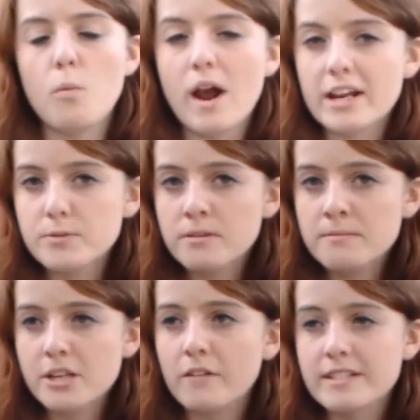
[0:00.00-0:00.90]

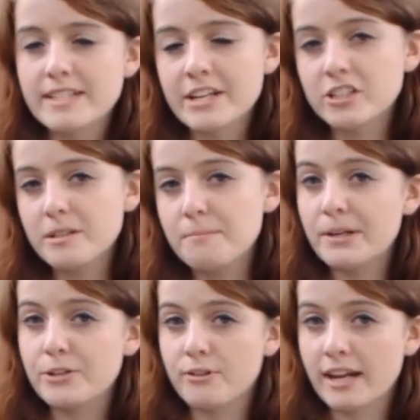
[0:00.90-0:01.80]
Waxworms are essentially
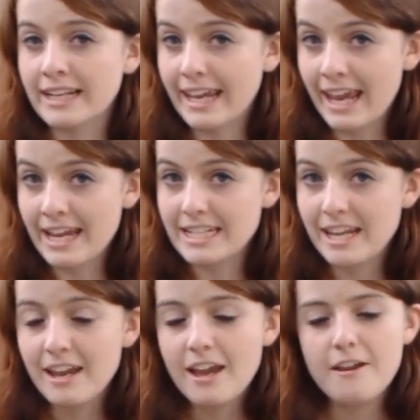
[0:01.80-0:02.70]
bearded dragon
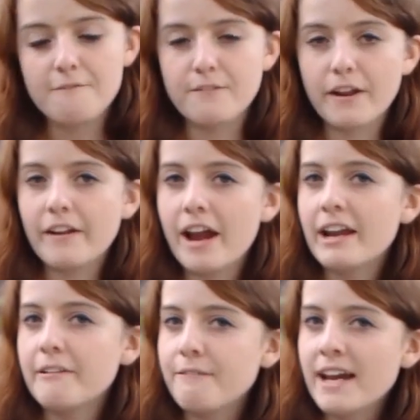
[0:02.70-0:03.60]
candy. Very
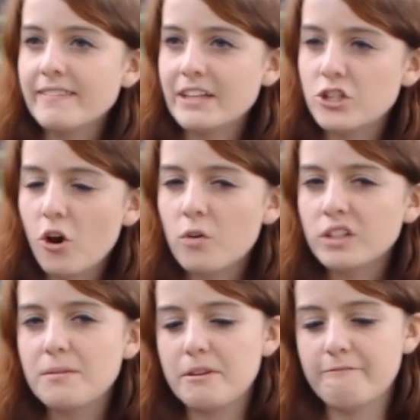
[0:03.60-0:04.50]
high in fat, they should
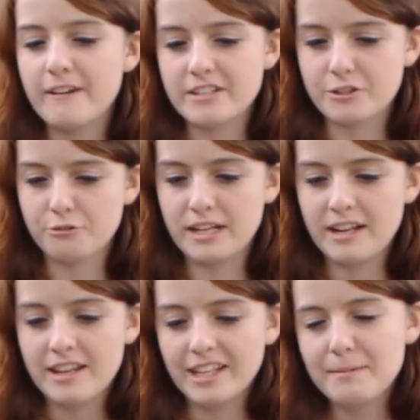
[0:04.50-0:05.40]
only be fed as a
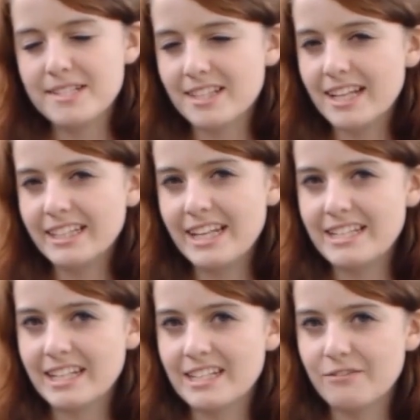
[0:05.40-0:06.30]
treat. They're
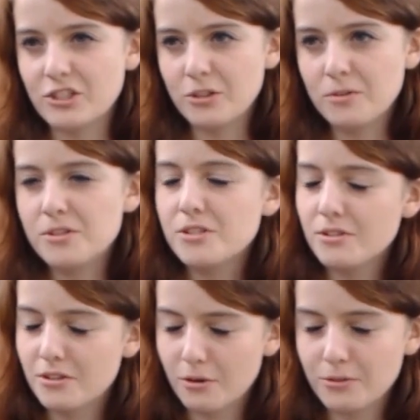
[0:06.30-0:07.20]
slightly addictive too,
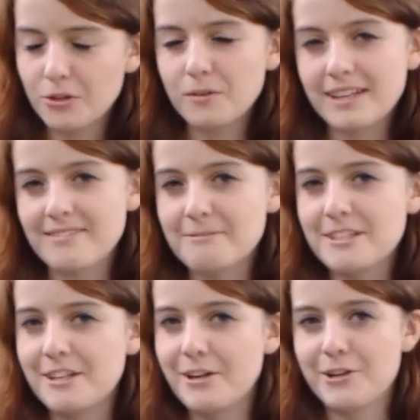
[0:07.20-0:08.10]
so don't give them
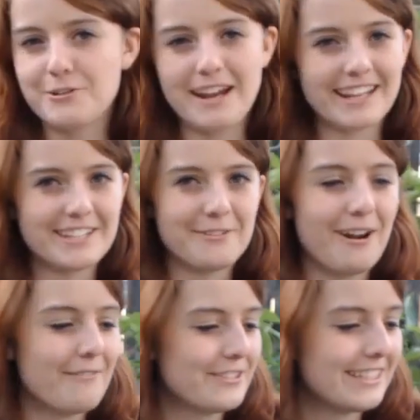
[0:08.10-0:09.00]
to your dragon
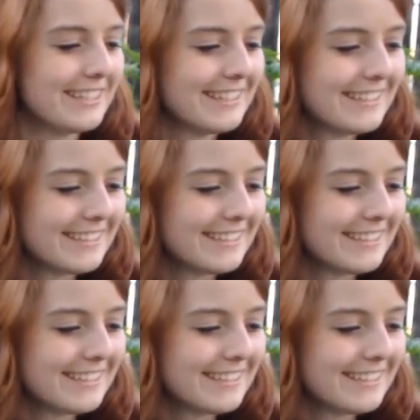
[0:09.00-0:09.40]
too often.